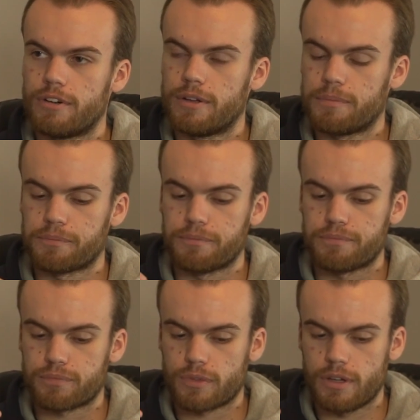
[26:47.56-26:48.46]
Right.
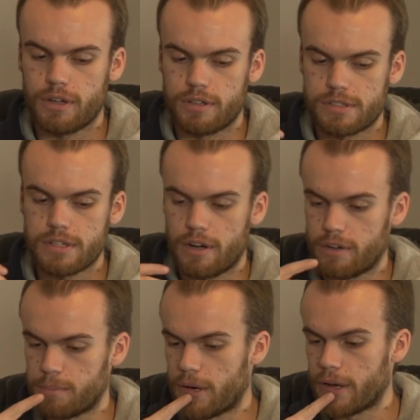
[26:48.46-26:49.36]
To see
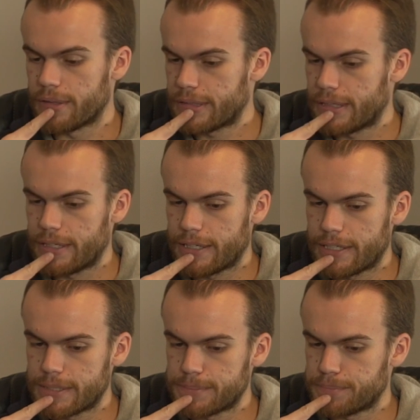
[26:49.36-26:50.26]
art and buy it.
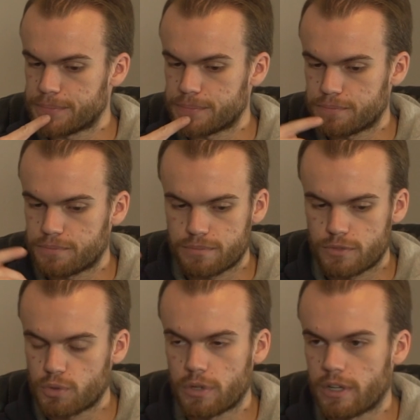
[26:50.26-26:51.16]

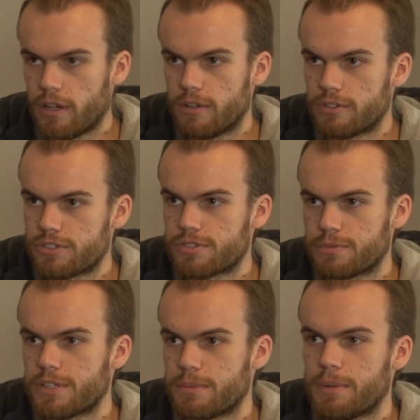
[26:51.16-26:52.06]
$20
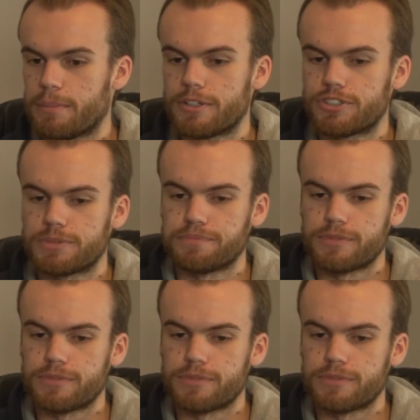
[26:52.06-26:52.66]
just seemed a bit much.